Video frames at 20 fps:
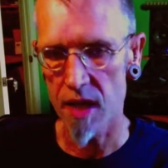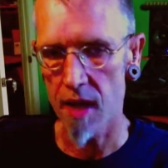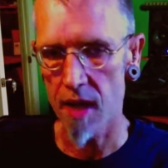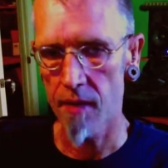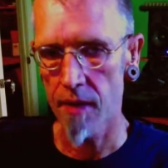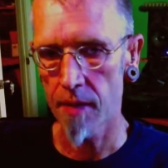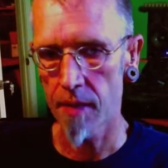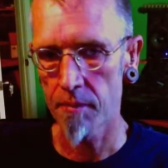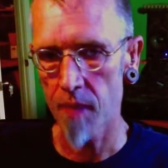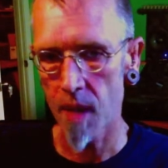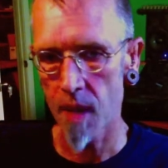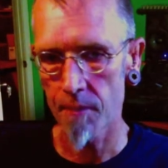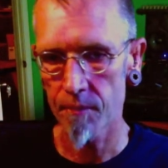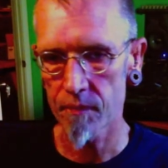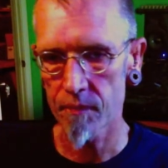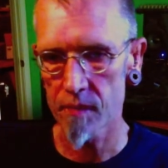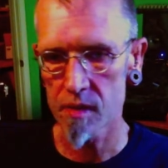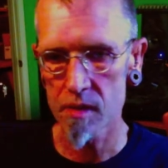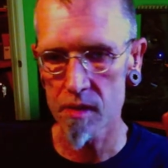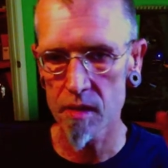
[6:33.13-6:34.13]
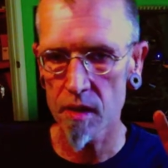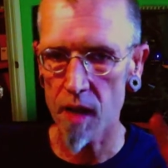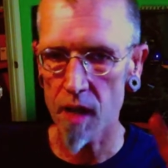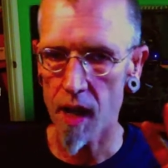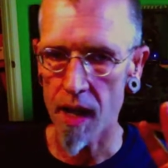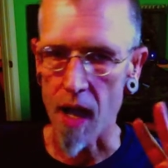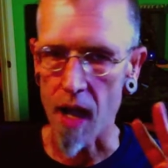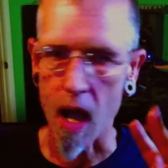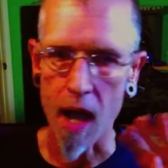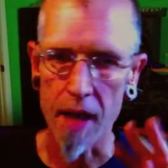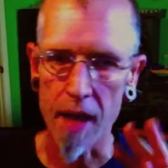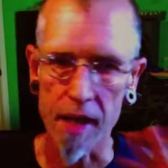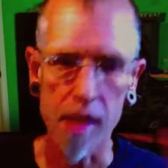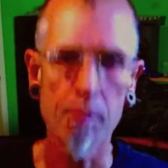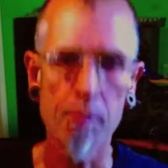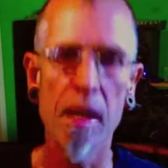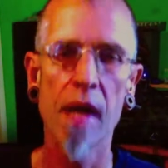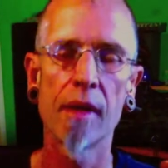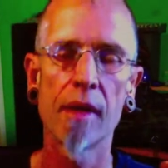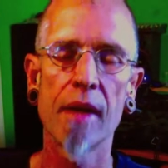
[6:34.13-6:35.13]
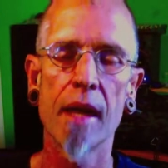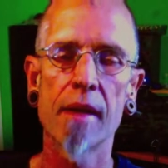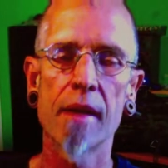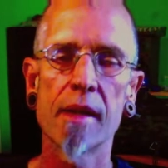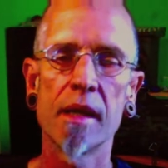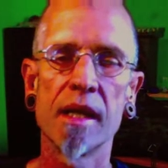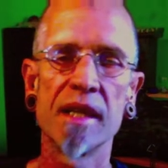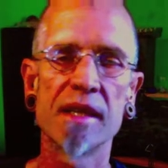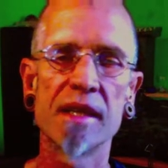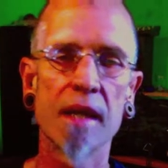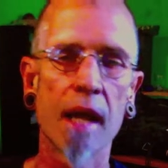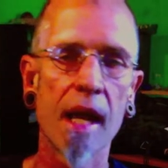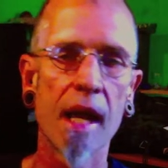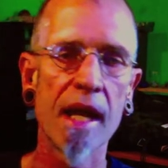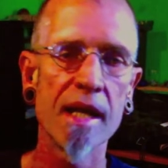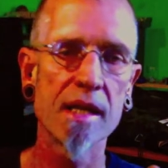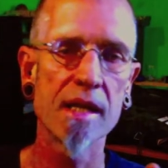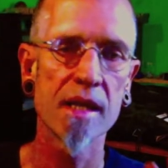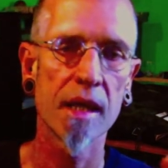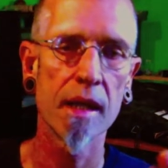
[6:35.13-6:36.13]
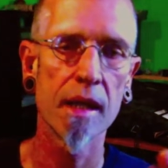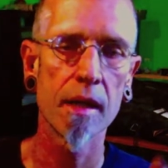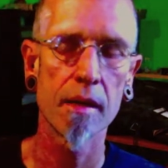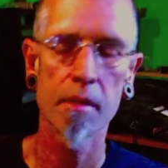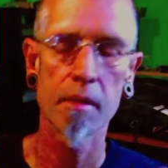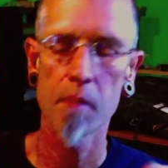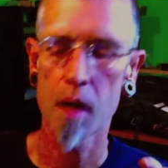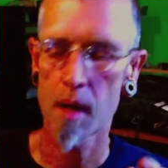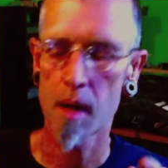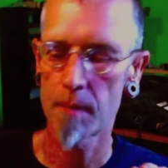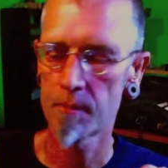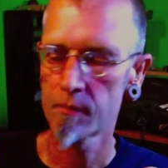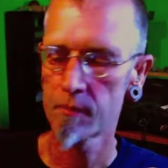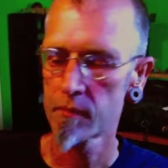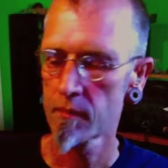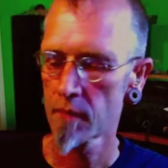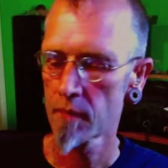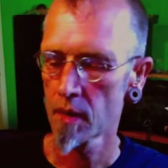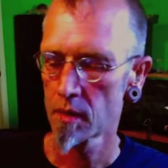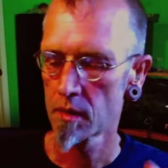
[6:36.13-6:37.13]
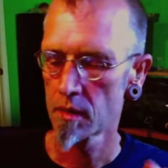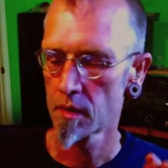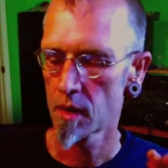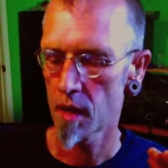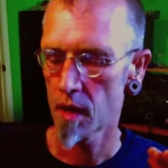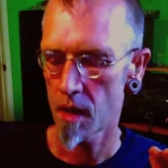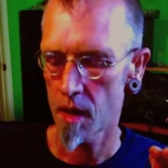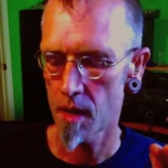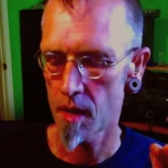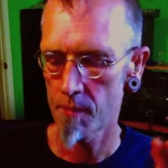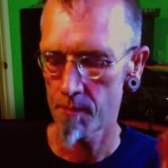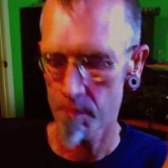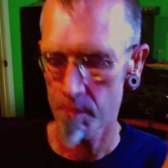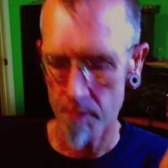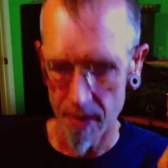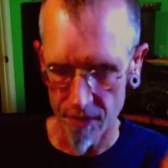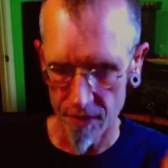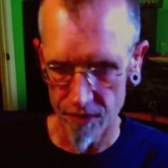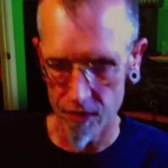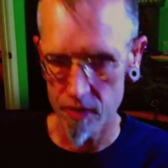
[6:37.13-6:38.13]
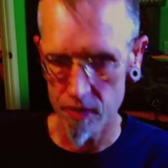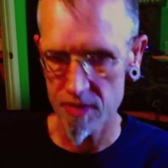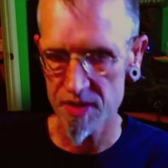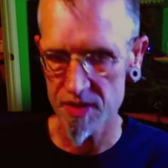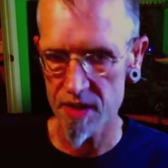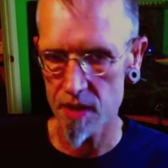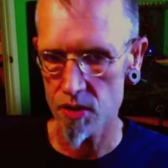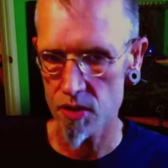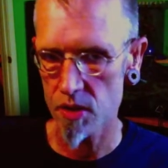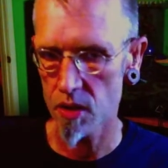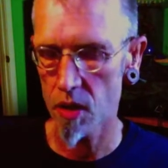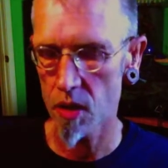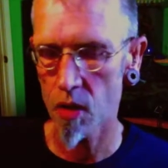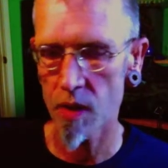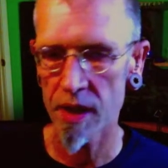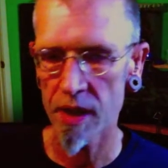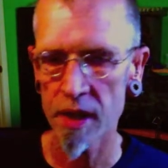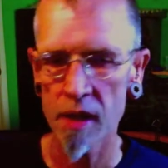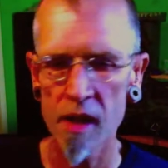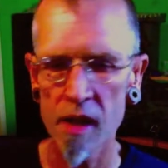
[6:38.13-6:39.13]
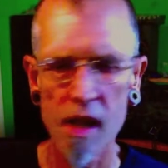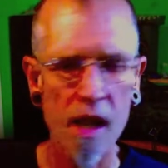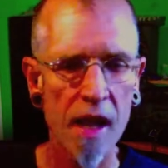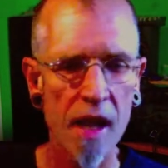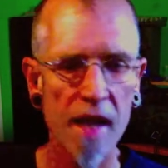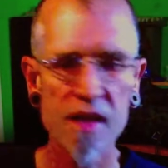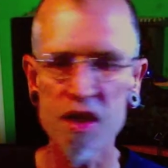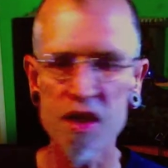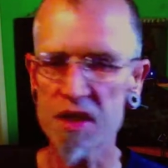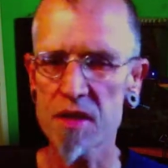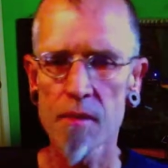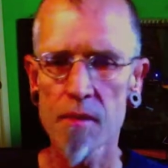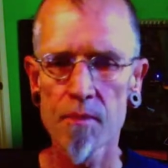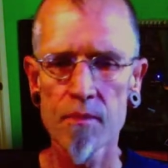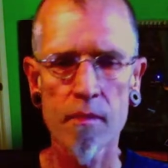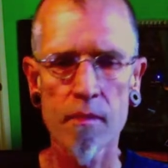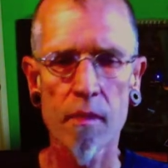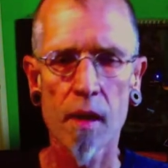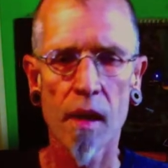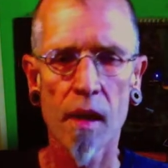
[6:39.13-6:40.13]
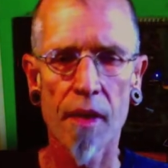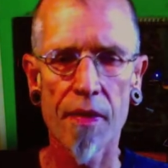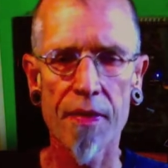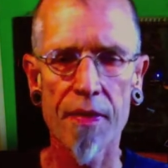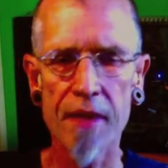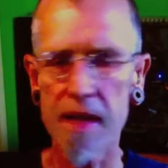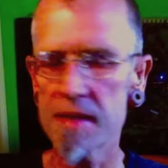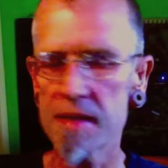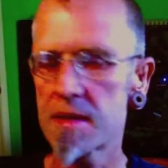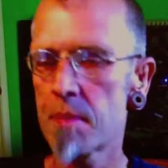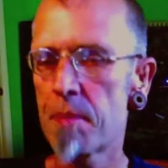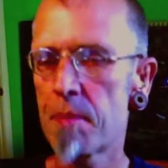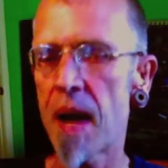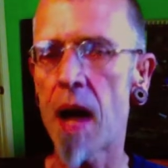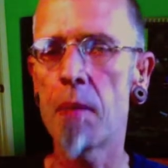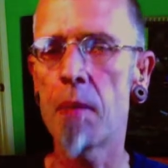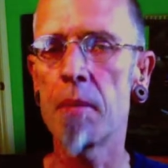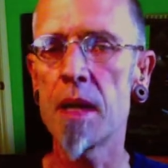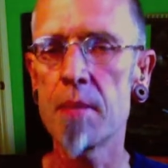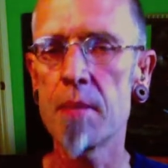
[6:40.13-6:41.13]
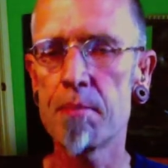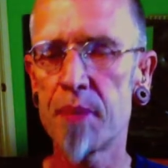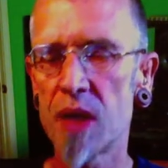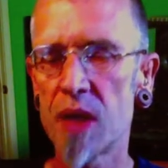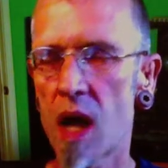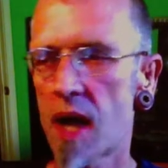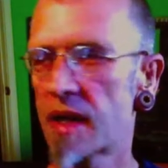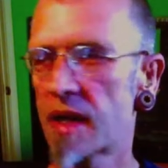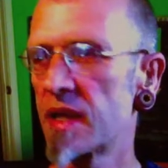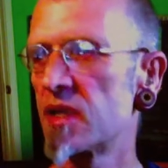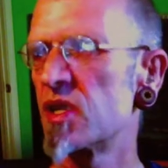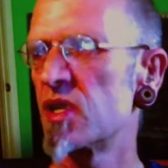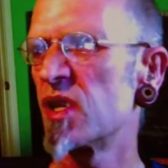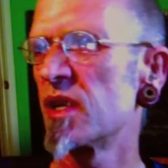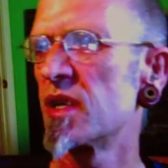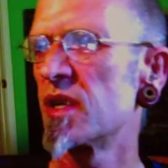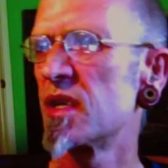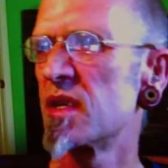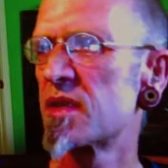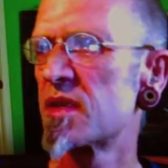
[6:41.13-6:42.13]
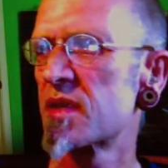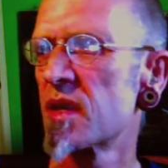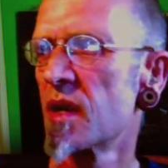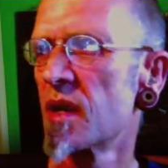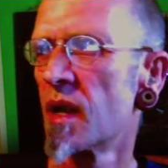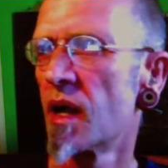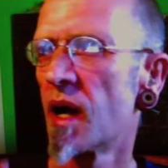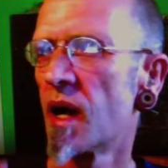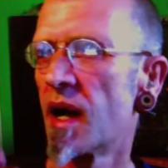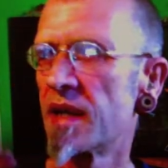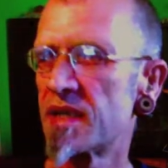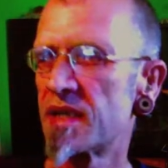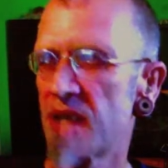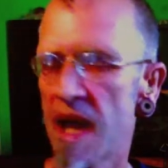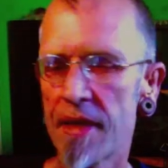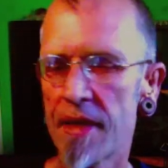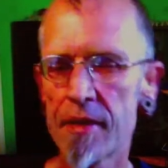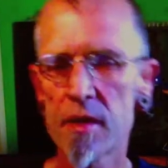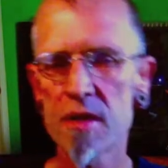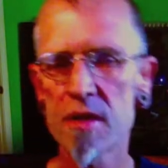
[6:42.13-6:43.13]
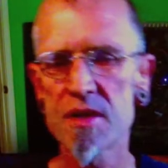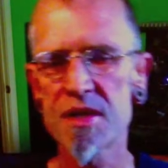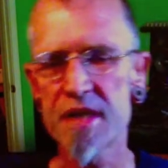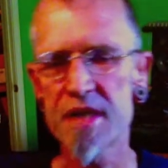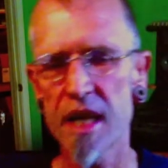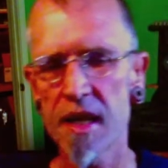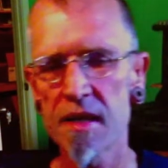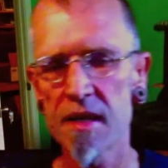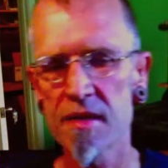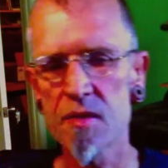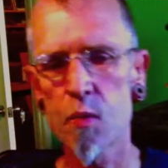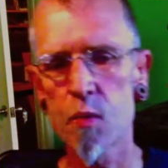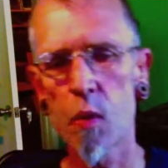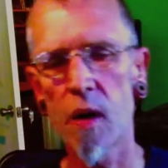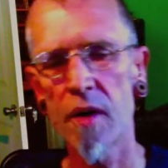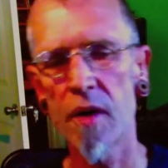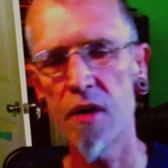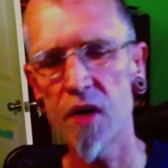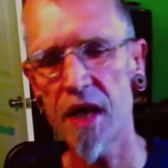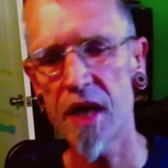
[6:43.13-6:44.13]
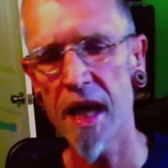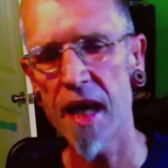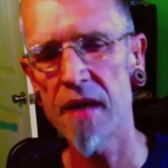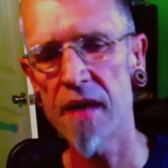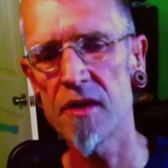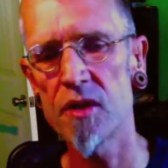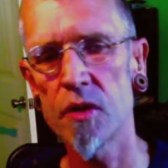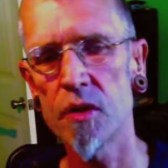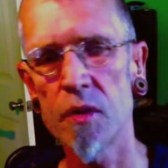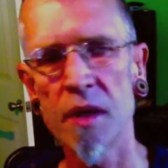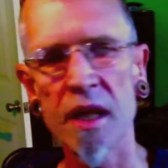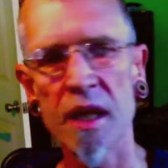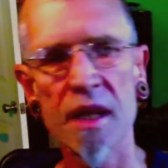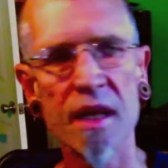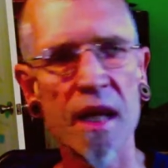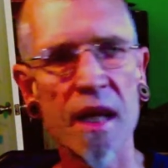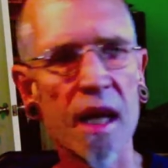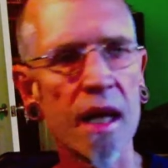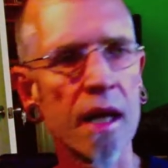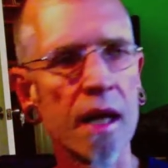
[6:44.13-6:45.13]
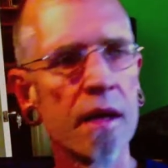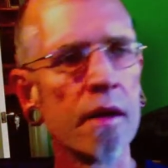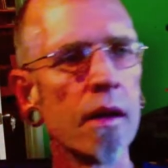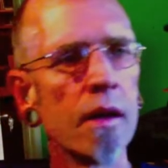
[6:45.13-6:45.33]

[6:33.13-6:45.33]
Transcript: And I emailed Anthony today to get my 3rd session going, and just things about me, blockages, tethers, things where you can't do anything, and